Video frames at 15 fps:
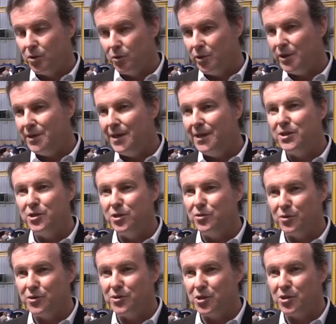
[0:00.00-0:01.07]
green energy
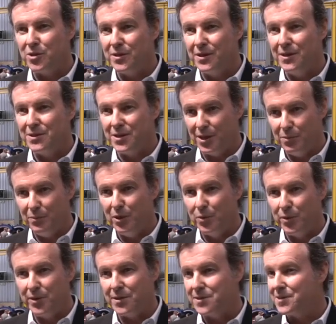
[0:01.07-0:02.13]
transition is going to be
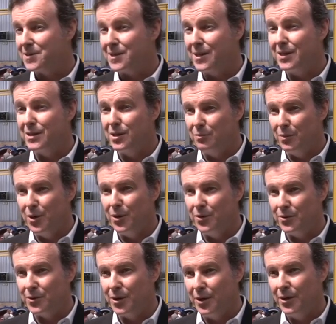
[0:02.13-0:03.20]
with us, is going to
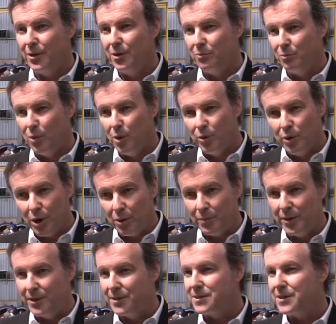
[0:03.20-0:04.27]
demand more
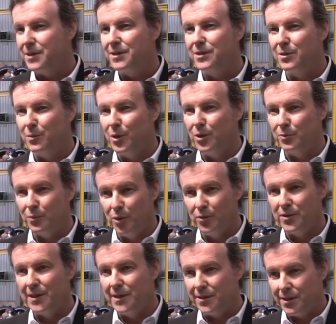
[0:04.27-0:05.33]
copper, it's going to demand more
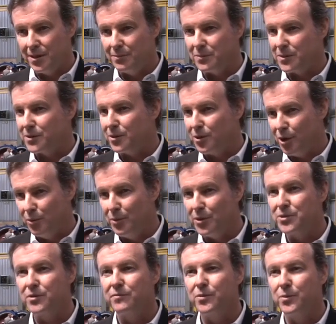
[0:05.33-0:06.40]
the lithiums, the
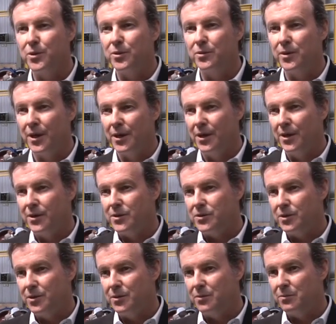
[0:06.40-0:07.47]
cobalts of the world.
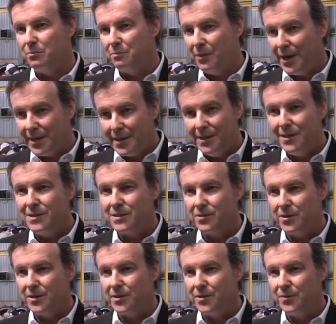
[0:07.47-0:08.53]
So mining is
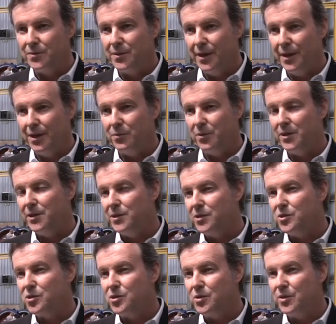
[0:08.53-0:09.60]
critical, and we need to
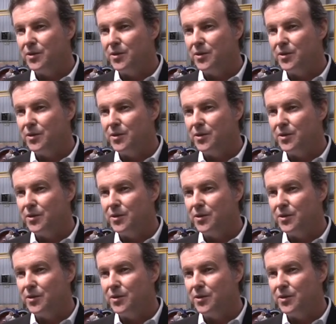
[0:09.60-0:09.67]
ensure